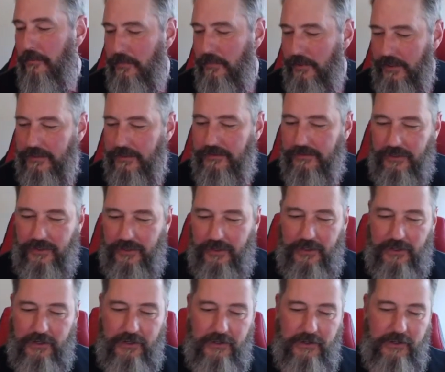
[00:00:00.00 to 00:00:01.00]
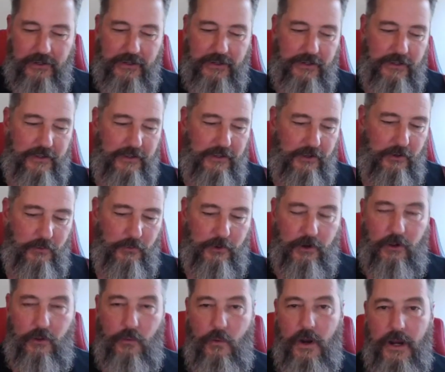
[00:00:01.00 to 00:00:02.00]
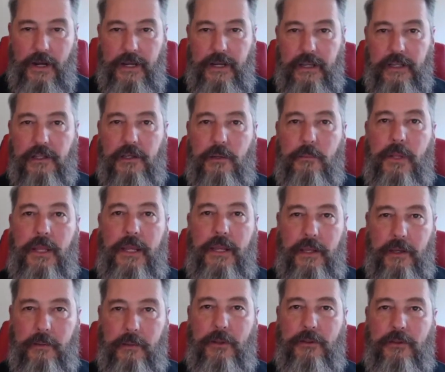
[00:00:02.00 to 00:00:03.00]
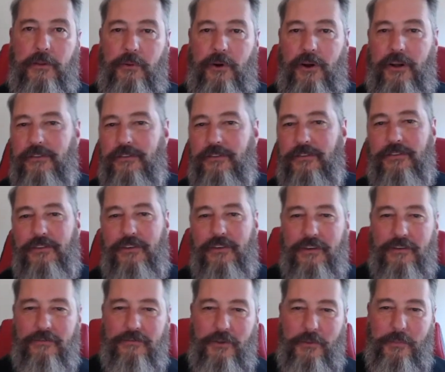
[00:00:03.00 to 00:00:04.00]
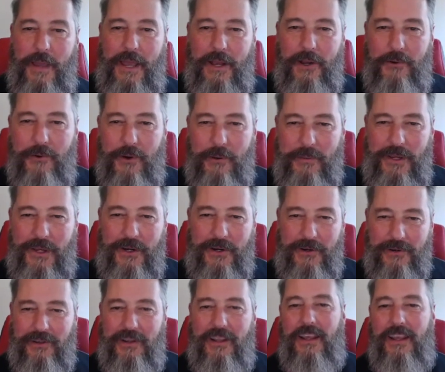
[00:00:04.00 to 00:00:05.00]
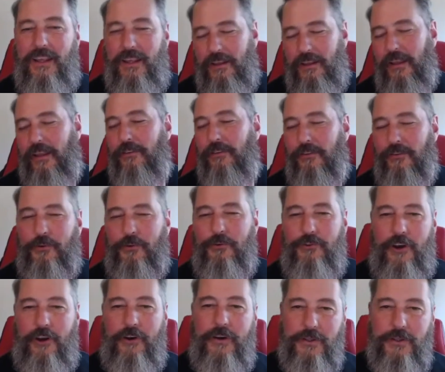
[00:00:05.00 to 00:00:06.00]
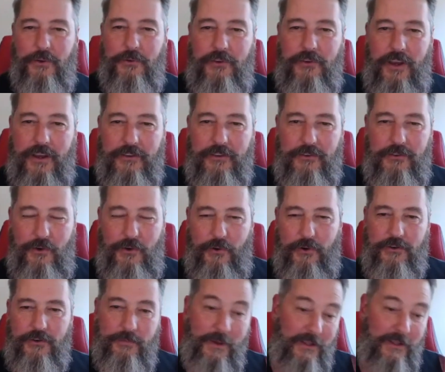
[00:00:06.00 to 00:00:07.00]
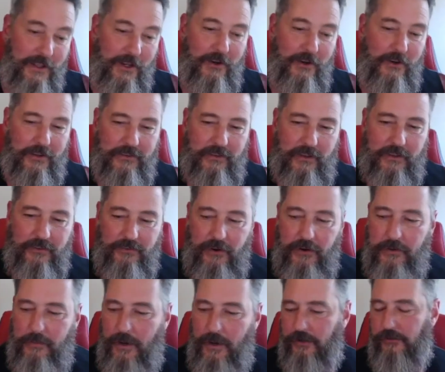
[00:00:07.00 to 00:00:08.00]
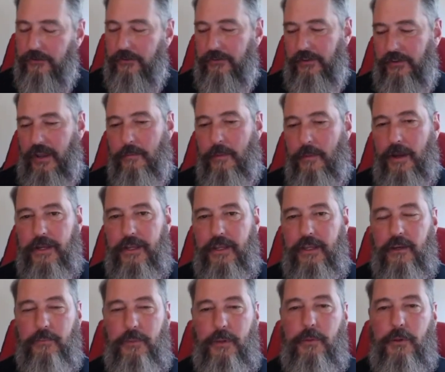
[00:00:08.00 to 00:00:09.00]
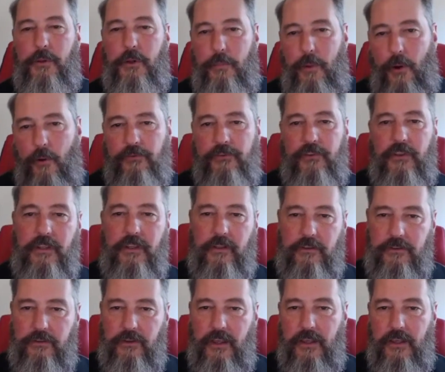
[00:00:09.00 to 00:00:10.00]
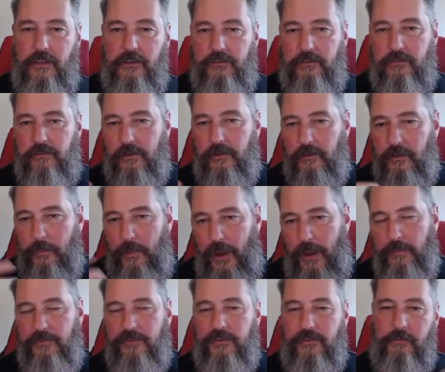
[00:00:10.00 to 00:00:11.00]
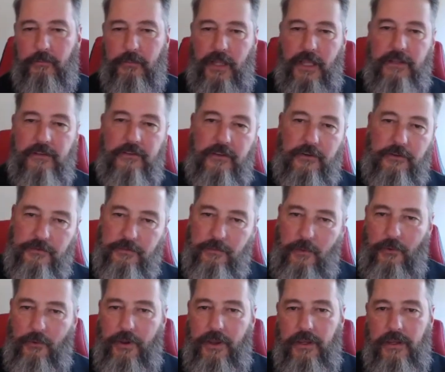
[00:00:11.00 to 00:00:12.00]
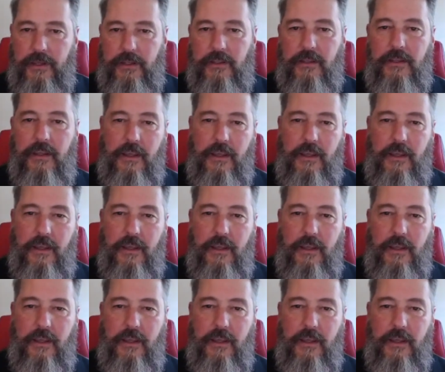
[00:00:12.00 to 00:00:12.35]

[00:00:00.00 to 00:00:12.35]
But we're all whining and complaining about the prices of tobacco up here, and so sharing those kinds of stories. But, it's very much the same idea. People are posting the pipes and blends they're smoking, and